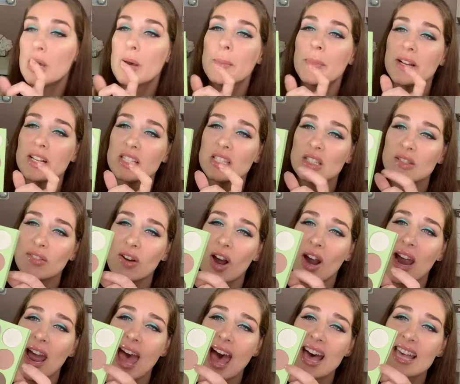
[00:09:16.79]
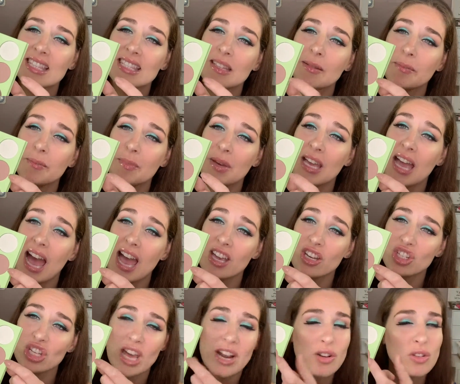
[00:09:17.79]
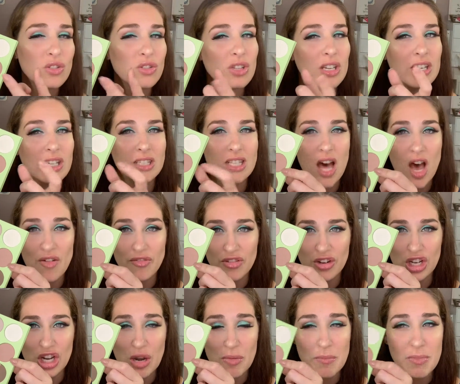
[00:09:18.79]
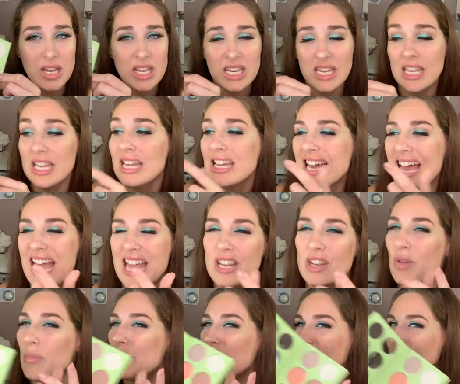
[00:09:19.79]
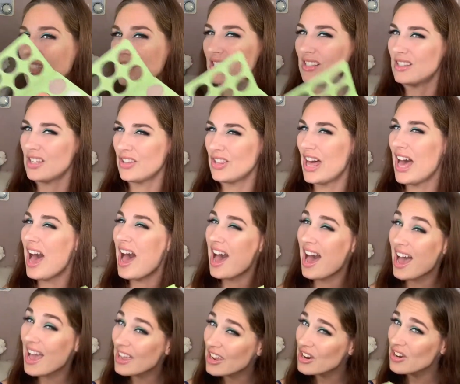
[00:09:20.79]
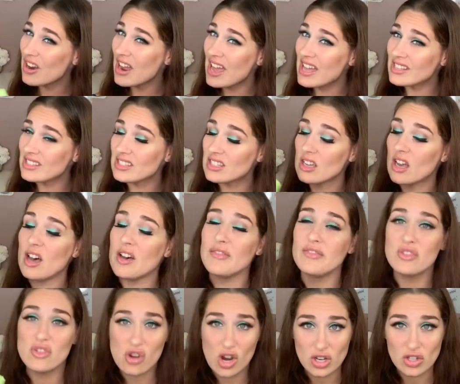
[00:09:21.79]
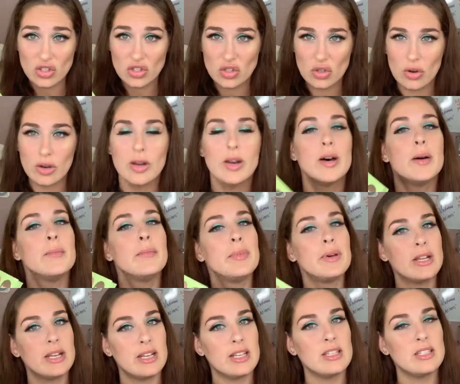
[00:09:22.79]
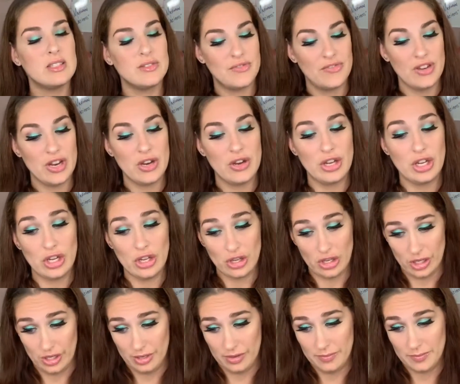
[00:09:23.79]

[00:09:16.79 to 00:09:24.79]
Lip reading: But as far as the big eyeshadows, you get a lot for your money. I know Pixie is on the higher end of drugstore, but it is very good.